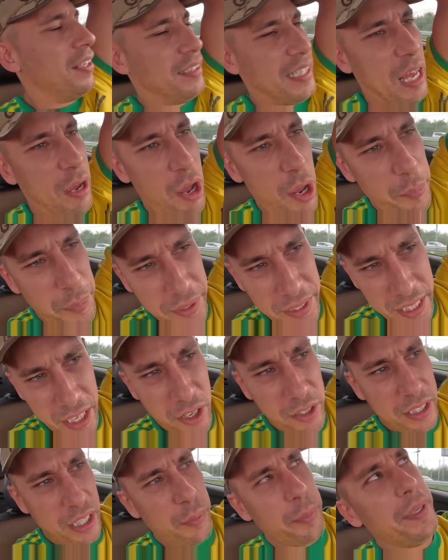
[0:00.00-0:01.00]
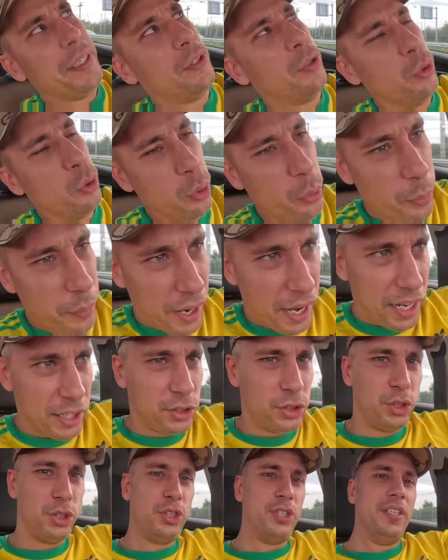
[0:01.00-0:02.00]
Now I've been there a little bit too
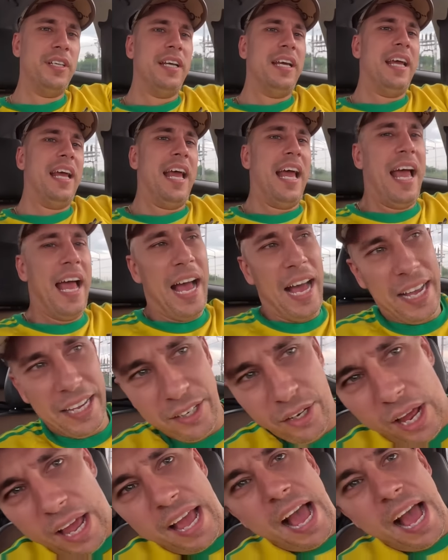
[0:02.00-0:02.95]
much you know,